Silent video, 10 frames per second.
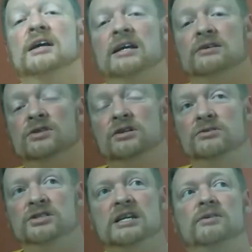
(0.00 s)
here's a little
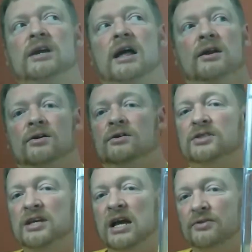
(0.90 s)
secret I learned
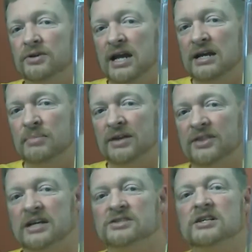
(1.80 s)
the other day about
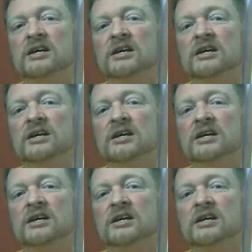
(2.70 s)
this.